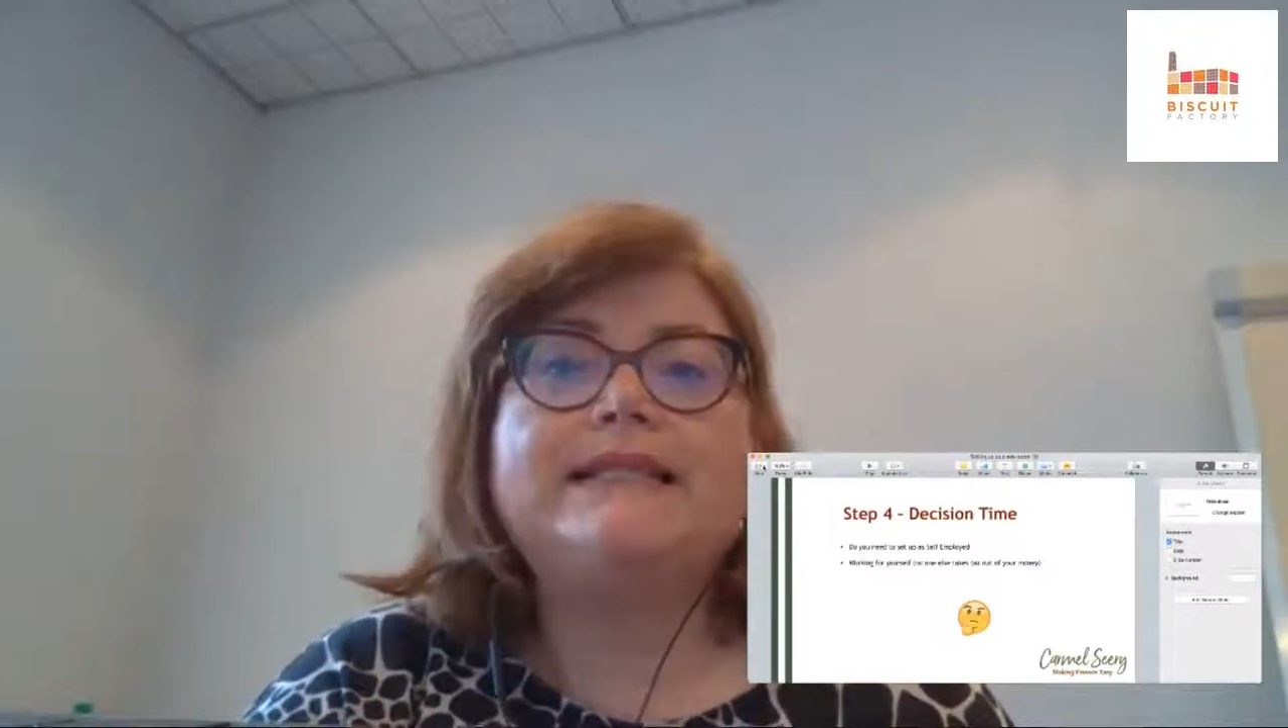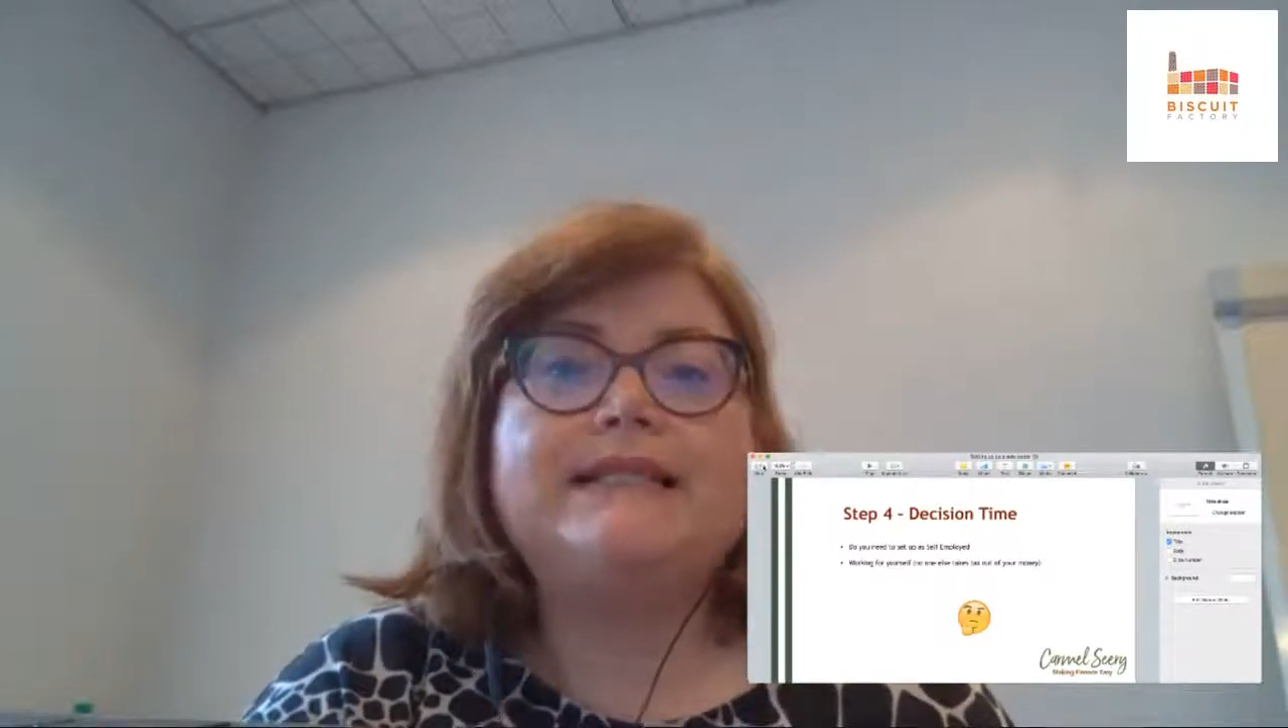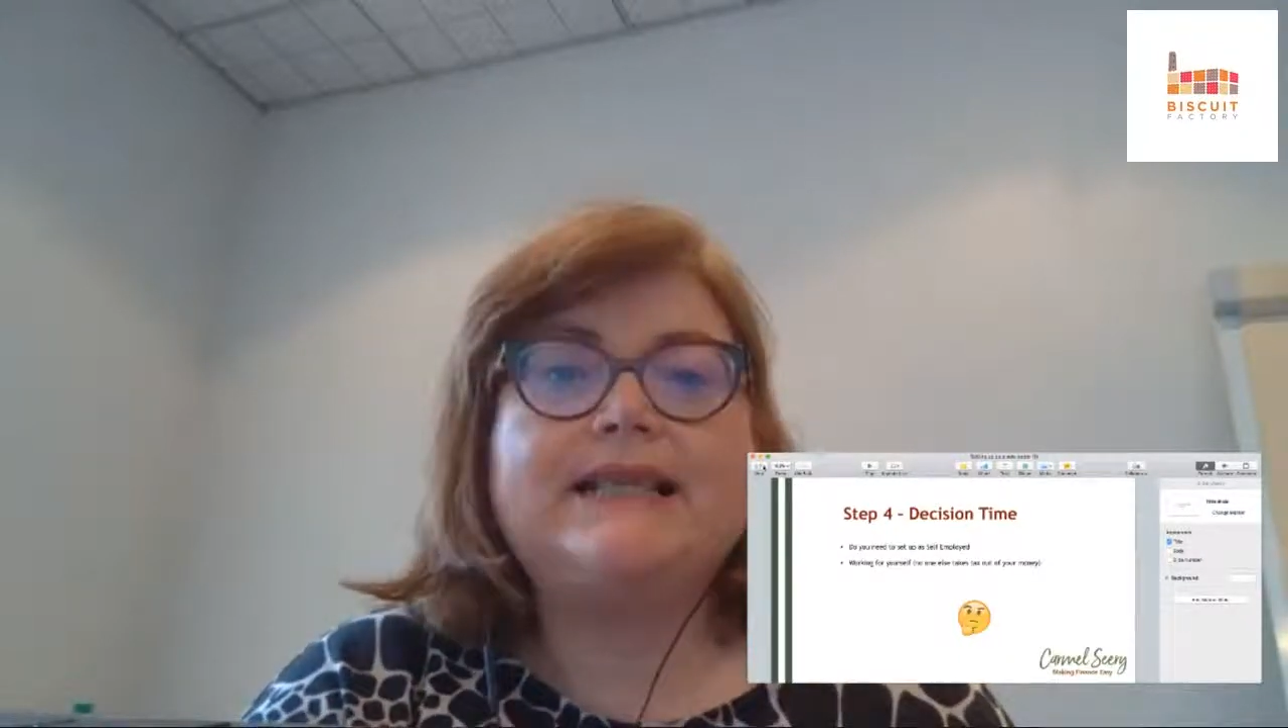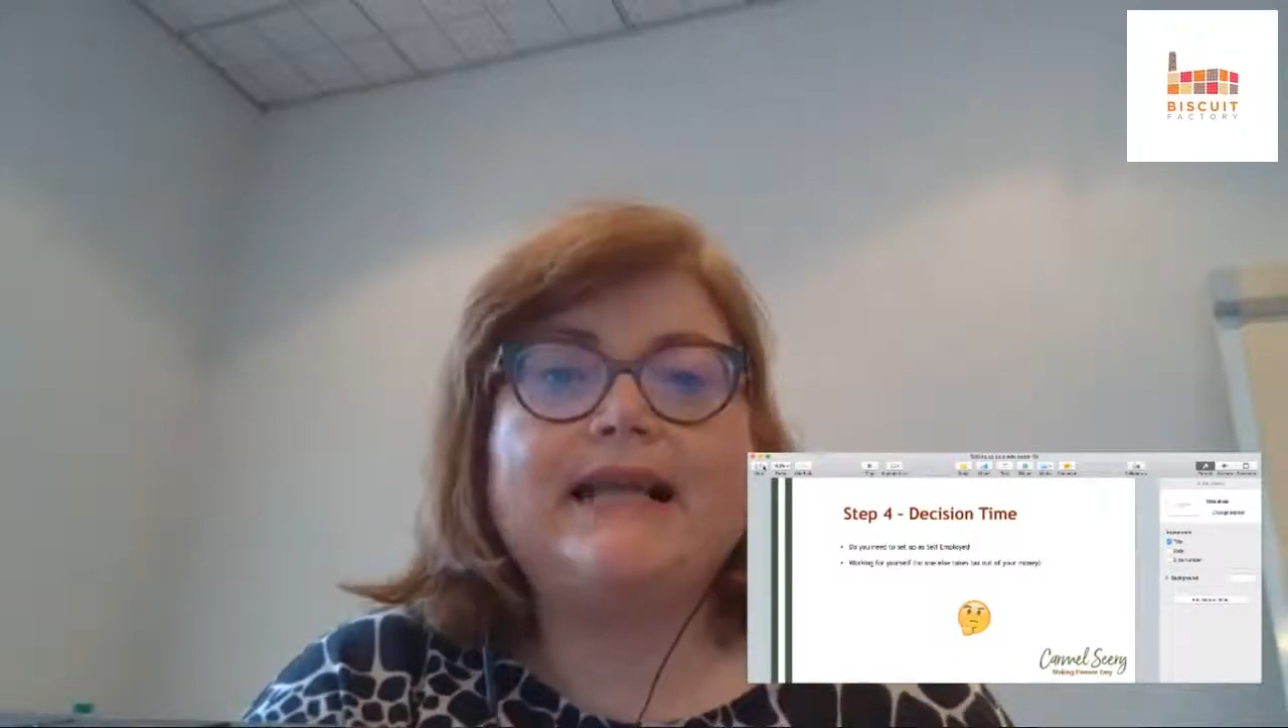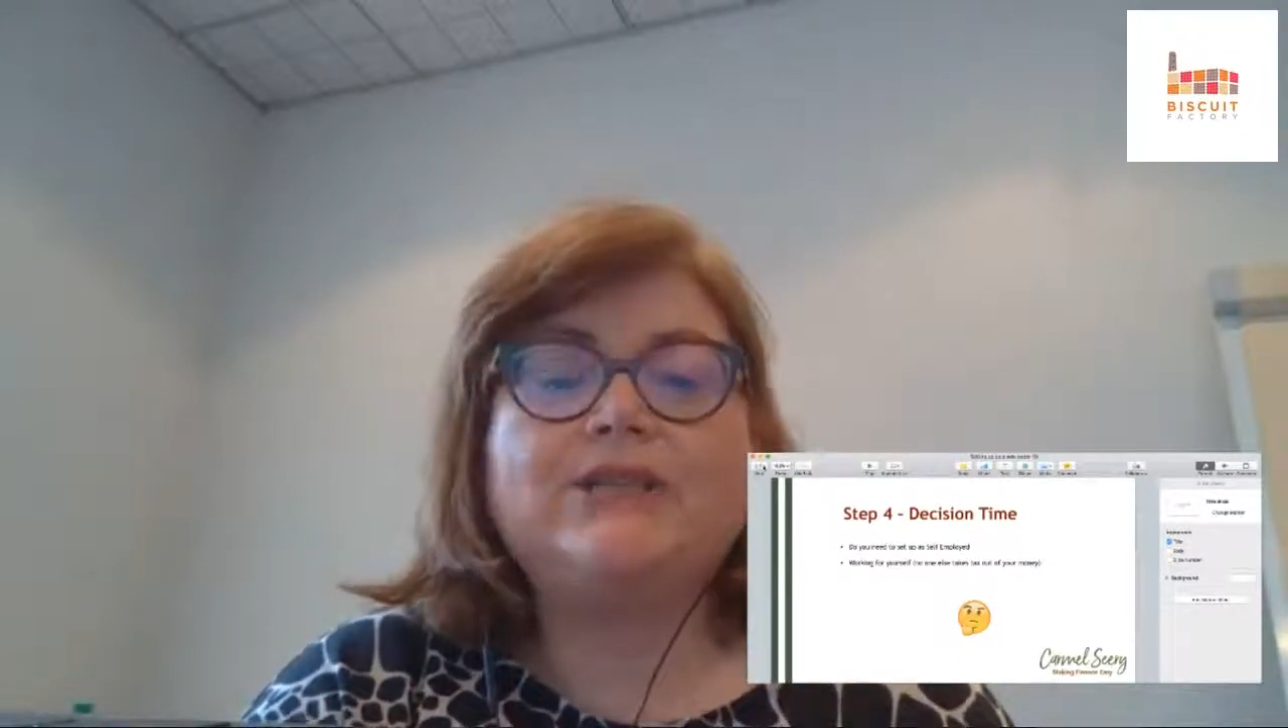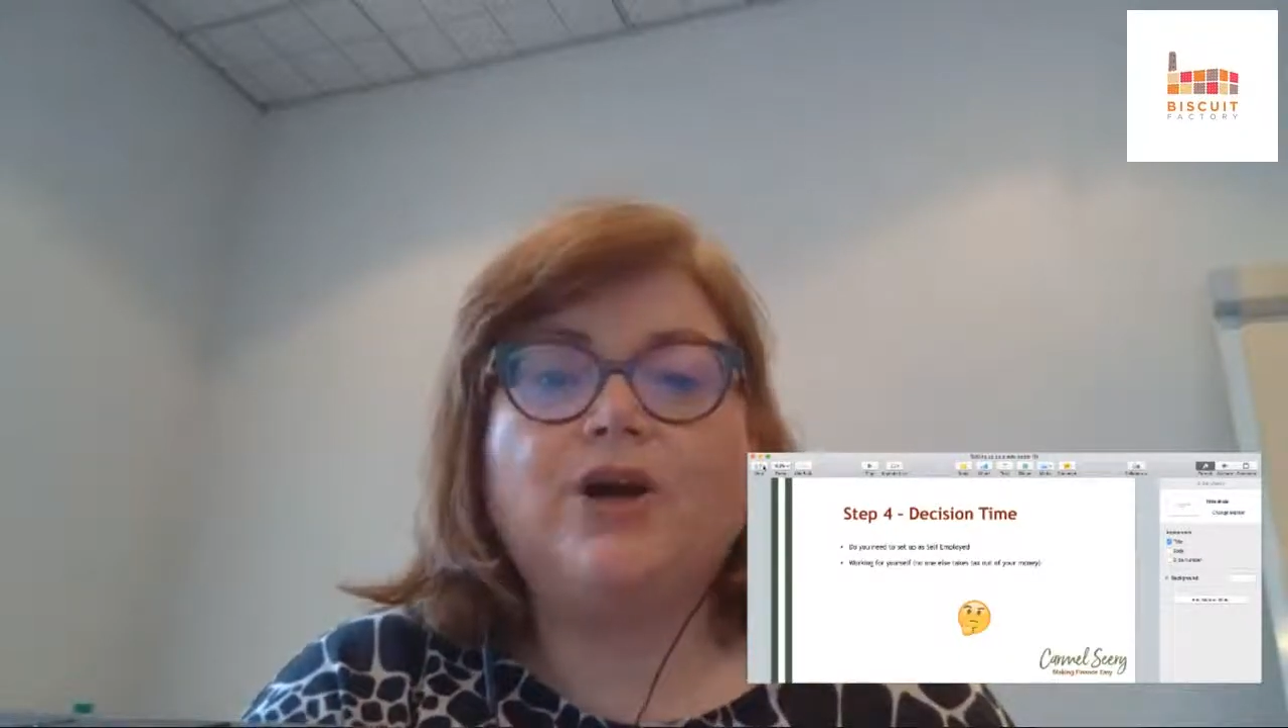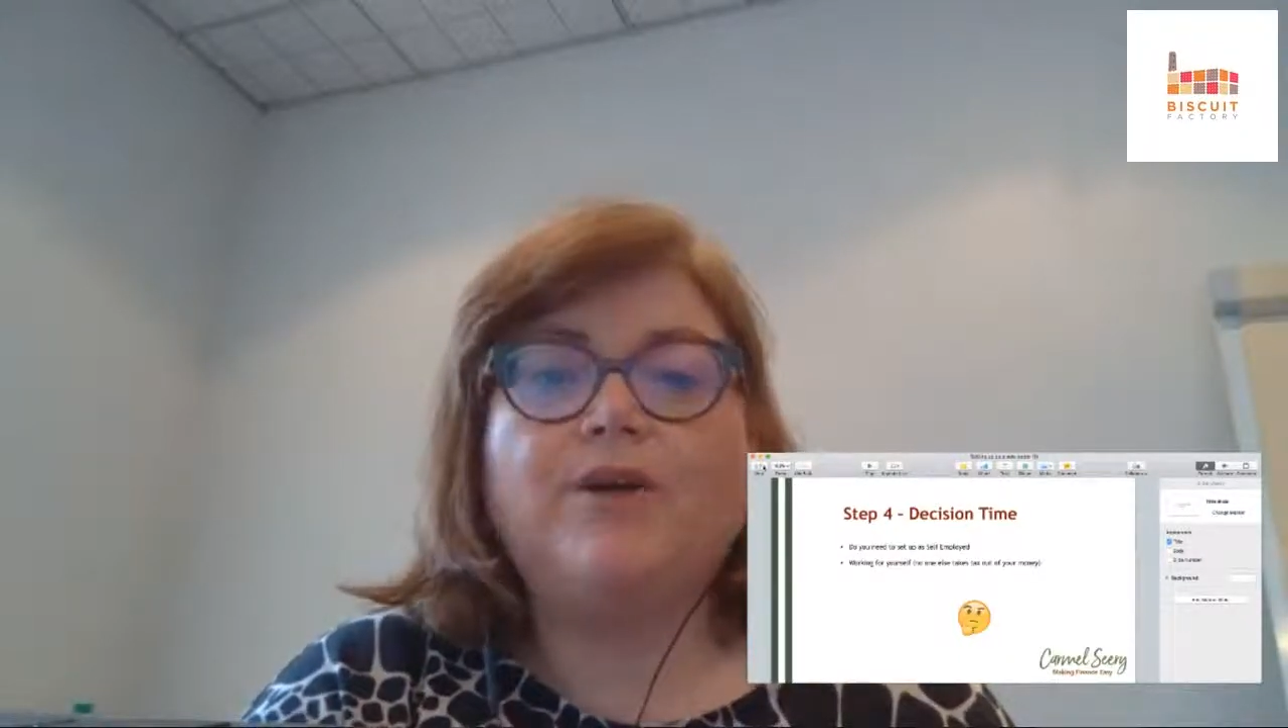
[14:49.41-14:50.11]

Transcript: to set